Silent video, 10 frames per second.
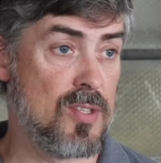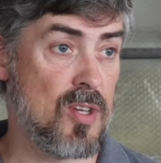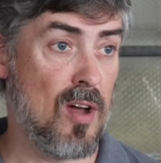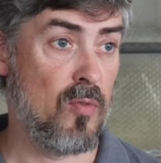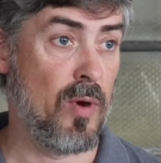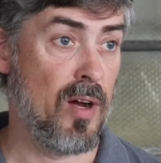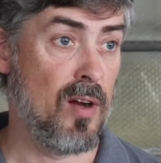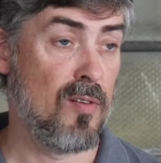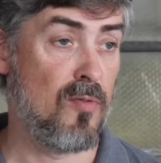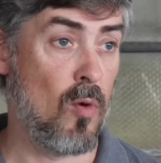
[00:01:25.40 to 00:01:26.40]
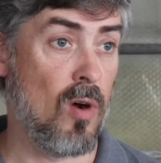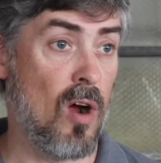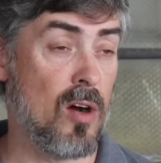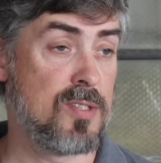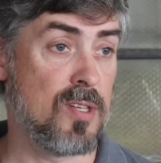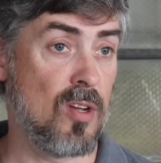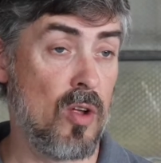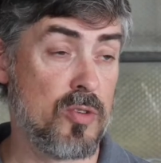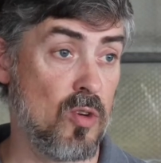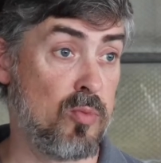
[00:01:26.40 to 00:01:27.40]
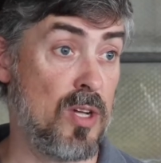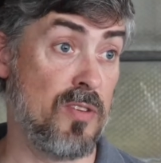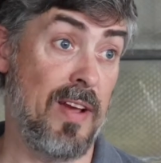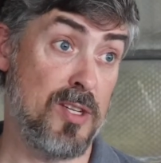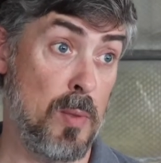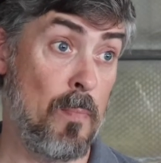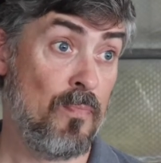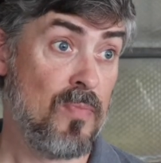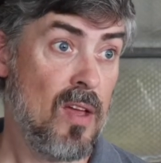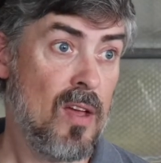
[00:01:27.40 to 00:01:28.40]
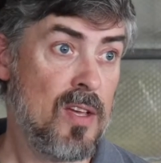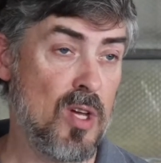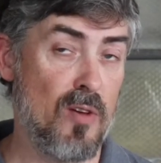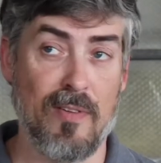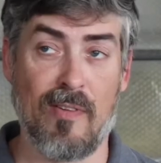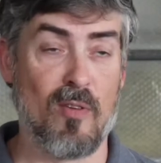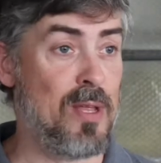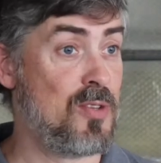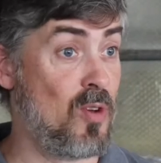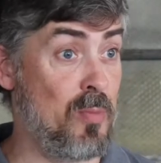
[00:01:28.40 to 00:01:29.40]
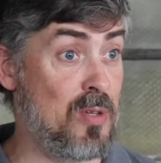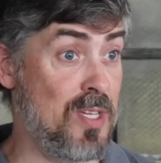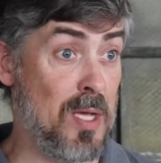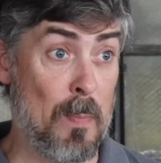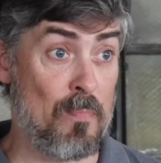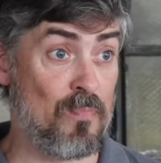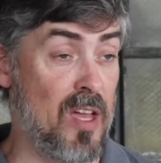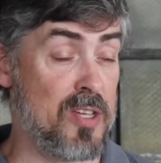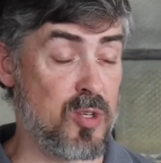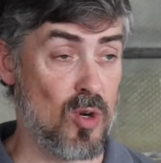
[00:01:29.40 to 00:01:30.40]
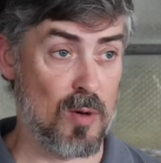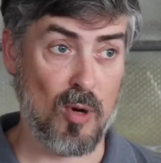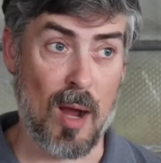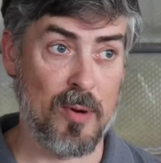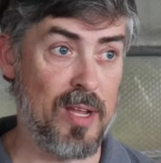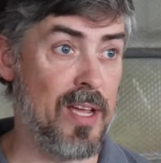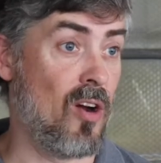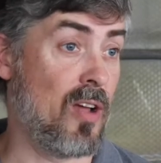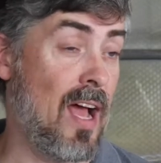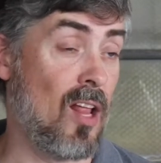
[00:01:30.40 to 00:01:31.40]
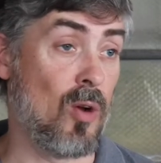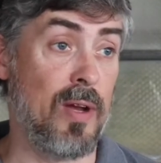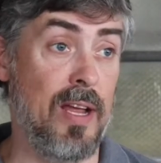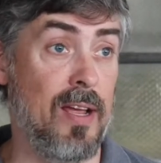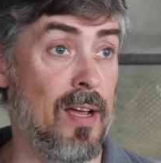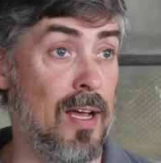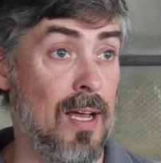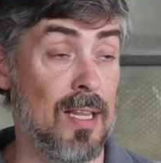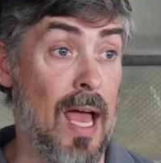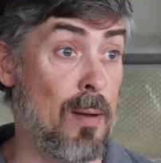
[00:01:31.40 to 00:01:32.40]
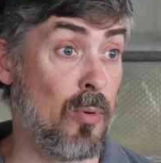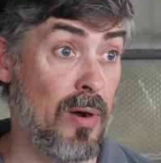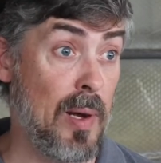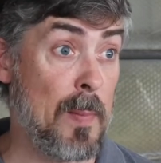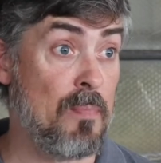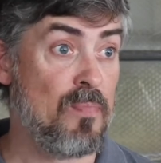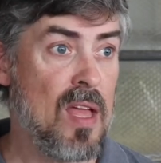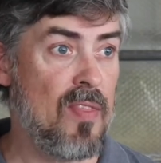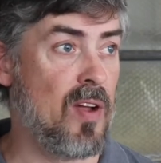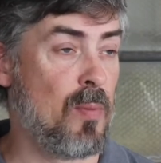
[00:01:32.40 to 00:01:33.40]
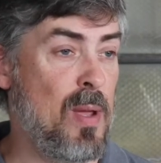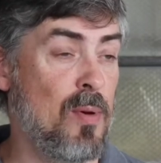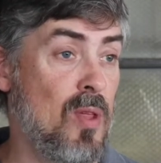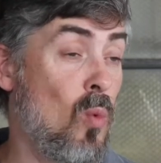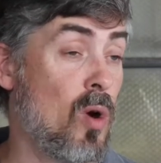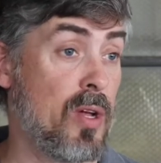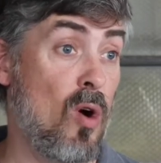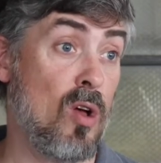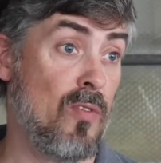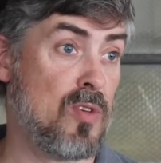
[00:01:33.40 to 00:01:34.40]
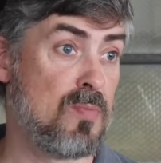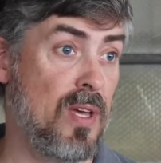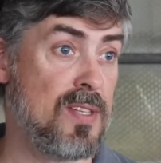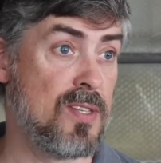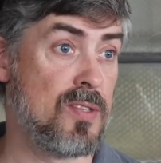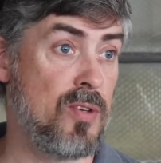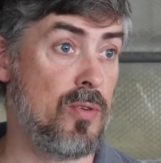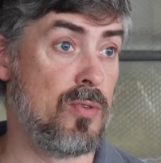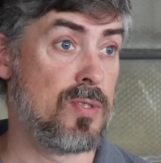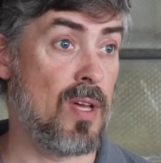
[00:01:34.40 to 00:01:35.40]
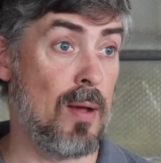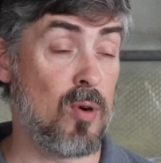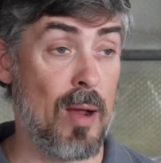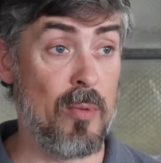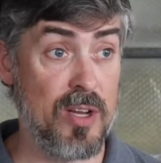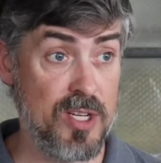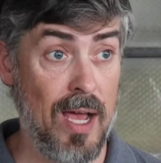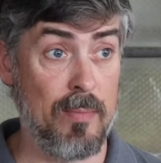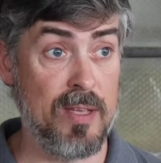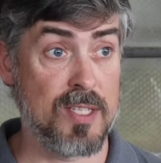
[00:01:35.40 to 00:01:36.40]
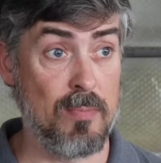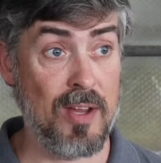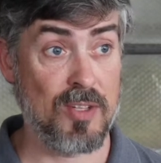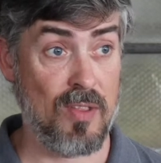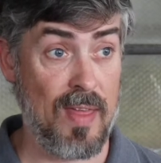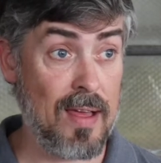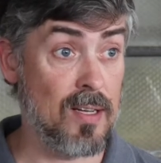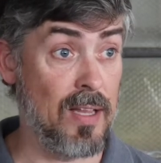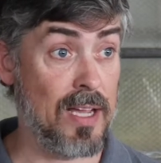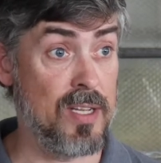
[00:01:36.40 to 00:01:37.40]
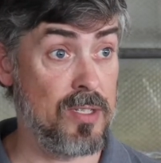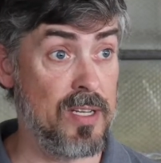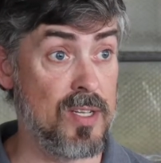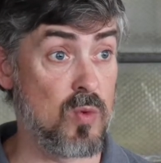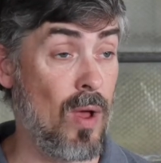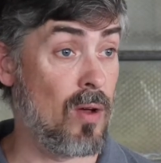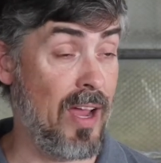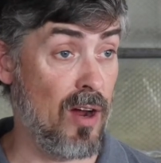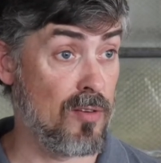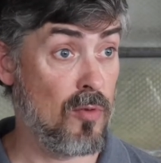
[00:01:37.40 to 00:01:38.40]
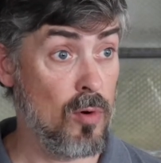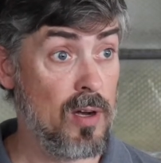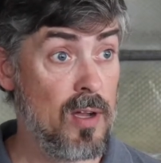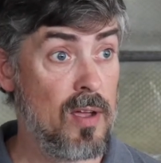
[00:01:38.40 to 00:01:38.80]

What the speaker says: software for arts and cultural preservation. So if you've ever been to a museum, a historic property, an art gallery, a library, there are people that work in all of those places whose primary job is to make sure that that collection is well cared for,